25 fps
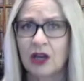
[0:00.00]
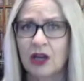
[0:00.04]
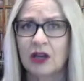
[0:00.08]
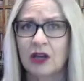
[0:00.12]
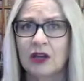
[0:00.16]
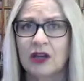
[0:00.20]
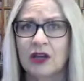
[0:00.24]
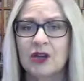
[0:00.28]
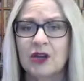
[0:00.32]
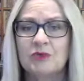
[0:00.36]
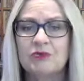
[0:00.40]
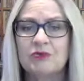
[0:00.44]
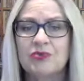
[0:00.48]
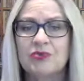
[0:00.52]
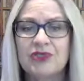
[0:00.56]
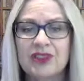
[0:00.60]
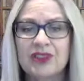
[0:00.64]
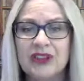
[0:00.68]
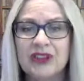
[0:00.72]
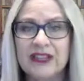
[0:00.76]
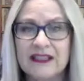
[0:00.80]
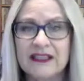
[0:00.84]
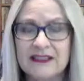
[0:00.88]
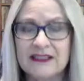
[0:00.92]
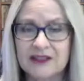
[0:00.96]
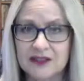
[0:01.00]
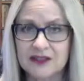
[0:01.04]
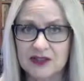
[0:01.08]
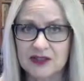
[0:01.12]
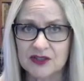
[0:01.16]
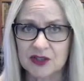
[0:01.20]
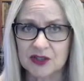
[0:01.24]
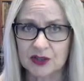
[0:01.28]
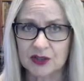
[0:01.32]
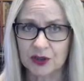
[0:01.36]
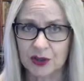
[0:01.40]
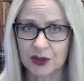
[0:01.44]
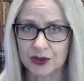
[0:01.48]
complete
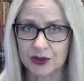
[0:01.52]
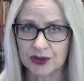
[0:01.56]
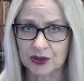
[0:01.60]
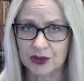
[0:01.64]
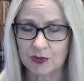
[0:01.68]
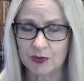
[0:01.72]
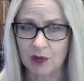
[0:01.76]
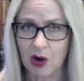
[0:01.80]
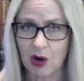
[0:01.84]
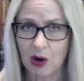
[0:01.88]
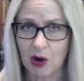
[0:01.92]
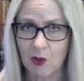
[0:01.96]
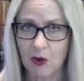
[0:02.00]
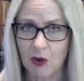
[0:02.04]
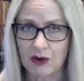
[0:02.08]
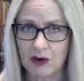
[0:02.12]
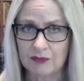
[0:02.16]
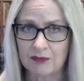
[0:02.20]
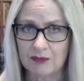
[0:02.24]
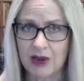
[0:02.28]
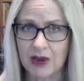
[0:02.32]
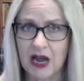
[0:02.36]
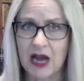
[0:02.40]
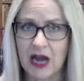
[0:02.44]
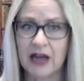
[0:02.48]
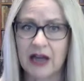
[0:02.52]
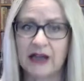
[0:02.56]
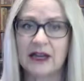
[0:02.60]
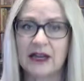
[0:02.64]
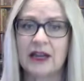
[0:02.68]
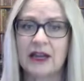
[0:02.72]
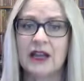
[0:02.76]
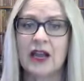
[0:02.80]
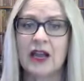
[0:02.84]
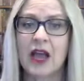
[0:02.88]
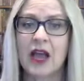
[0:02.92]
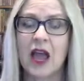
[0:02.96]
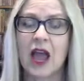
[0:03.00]
disclosure by one
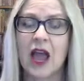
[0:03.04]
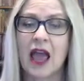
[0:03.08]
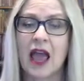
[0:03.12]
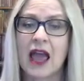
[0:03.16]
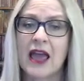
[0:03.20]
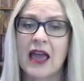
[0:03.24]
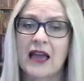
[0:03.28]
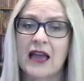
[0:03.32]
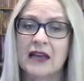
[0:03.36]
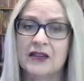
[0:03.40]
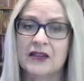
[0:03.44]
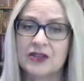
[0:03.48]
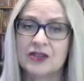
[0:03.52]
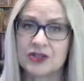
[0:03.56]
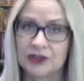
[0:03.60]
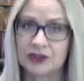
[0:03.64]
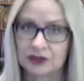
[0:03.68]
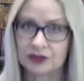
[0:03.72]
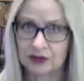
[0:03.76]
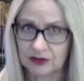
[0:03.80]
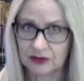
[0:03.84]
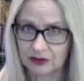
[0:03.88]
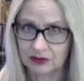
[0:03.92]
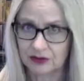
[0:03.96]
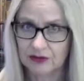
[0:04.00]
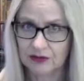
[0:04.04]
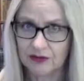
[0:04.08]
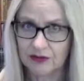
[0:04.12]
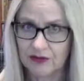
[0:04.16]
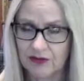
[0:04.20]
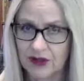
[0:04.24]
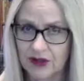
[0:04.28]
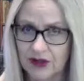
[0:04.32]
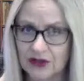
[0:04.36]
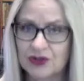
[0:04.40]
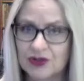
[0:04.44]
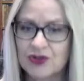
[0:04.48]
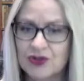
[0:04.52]
party, and
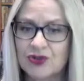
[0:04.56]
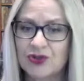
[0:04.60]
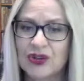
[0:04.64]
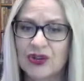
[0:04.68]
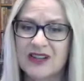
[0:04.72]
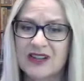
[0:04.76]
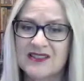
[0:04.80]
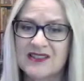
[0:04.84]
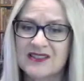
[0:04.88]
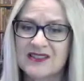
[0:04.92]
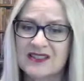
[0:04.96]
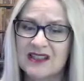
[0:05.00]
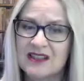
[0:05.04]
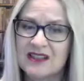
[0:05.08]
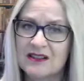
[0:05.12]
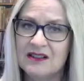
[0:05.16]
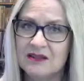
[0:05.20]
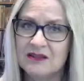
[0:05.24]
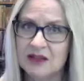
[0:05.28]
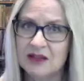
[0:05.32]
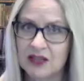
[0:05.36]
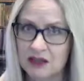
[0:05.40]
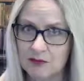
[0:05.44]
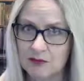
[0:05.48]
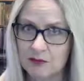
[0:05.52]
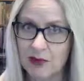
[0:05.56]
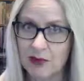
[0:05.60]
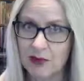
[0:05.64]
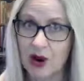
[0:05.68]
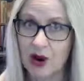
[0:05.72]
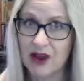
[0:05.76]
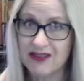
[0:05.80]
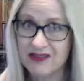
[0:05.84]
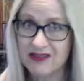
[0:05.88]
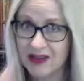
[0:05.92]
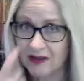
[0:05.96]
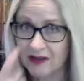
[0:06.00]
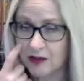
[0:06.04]
then trust
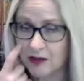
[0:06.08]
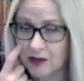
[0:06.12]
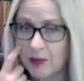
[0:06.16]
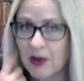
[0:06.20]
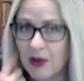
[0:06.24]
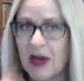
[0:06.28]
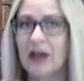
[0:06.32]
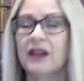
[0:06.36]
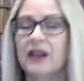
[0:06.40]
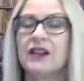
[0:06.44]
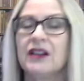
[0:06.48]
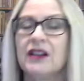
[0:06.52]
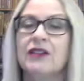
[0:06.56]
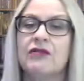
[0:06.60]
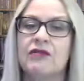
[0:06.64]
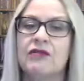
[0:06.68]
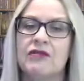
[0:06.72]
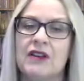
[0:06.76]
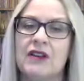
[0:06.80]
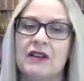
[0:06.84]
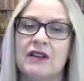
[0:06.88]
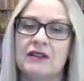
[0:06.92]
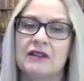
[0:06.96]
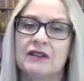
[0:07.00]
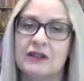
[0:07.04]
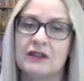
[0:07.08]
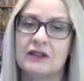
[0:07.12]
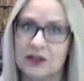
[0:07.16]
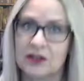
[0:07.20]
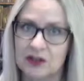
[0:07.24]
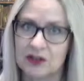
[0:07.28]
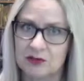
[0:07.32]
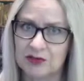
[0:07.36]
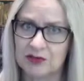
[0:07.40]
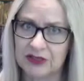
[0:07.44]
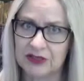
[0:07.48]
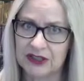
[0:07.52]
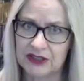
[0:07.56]
by the other party that
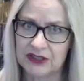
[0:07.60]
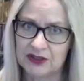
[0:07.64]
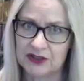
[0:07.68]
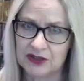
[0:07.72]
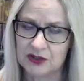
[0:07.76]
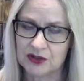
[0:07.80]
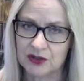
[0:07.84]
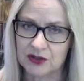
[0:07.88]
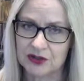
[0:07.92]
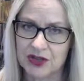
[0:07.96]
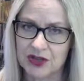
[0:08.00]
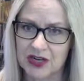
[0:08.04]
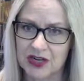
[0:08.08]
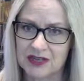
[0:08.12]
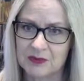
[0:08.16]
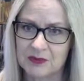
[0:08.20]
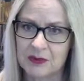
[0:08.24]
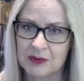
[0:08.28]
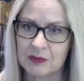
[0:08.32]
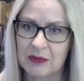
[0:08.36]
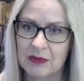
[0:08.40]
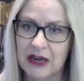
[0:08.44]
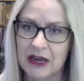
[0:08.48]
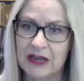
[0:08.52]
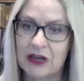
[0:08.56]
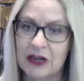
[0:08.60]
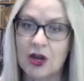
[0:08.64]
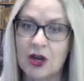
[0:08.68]
complete disclosure has been made.